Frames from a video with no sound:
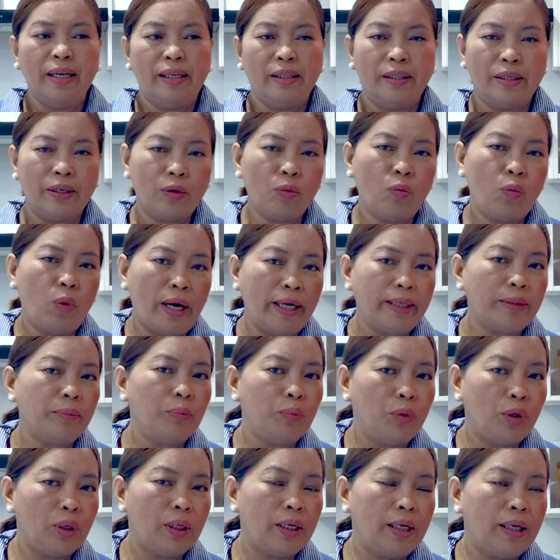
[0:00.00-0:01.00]
They're quite
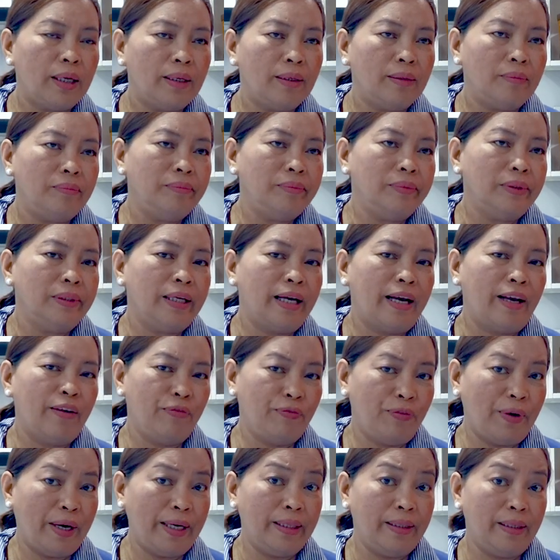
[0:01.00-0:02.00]
more I
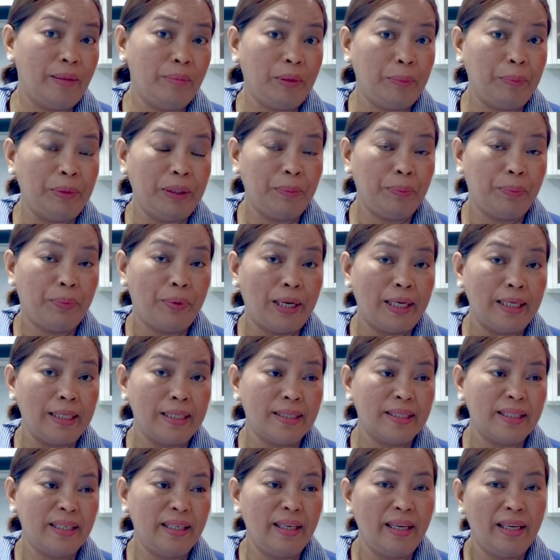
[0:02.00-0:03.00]
find them a bit
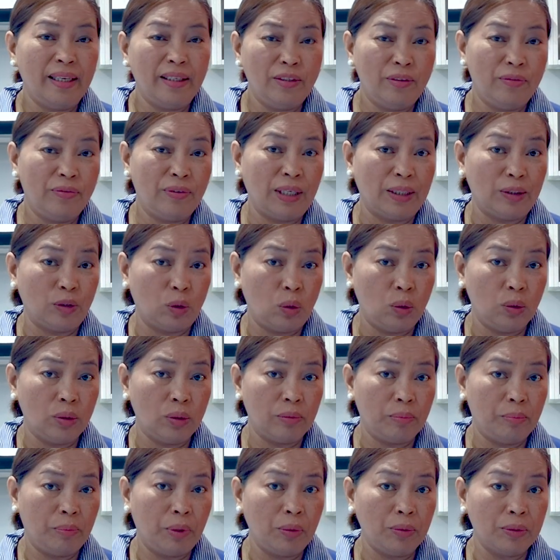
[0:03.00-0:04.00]
pricey, and we've got all
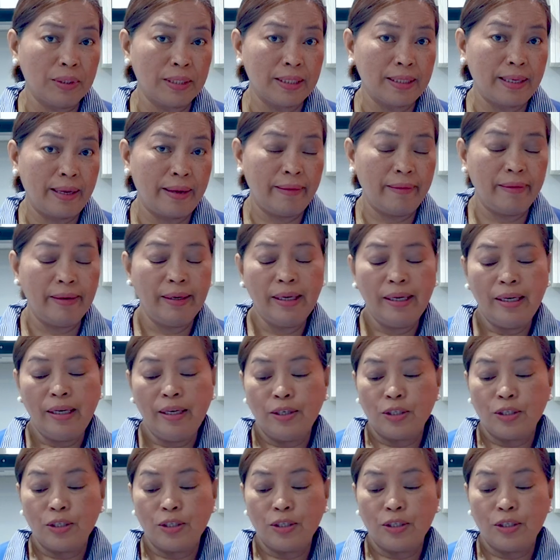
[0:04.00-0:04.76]
the bones there.